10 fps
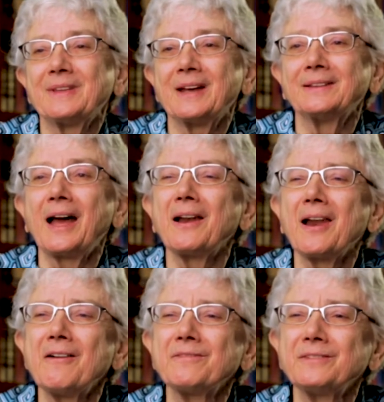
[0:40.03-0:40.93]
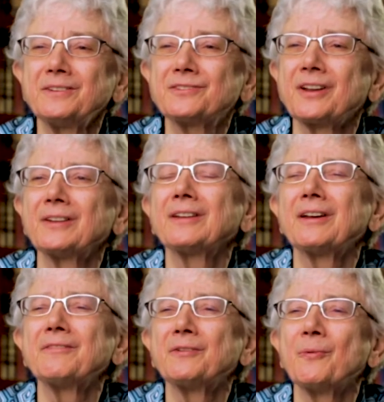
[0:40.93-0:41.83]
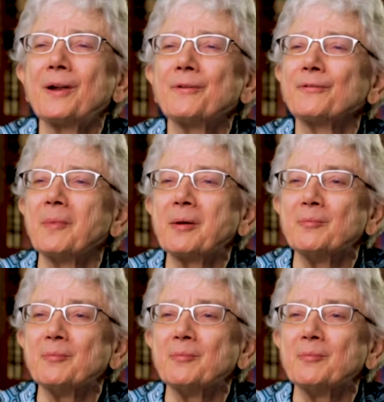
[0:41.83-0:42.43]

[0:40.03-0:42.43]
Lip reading: and I love each and every one of my